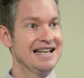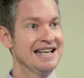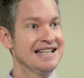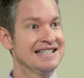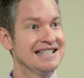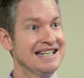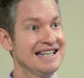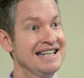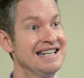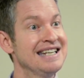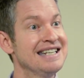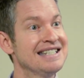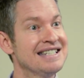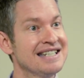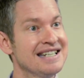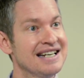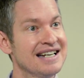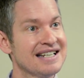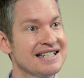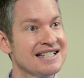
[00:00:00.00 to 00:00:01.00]
It's
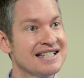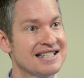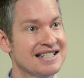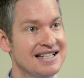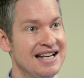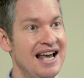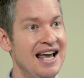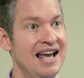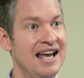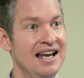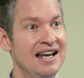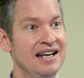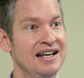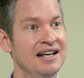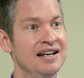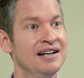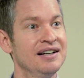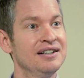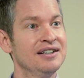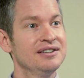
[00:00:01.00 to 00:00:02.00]
easy to
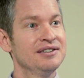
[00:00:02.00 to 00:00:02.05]
say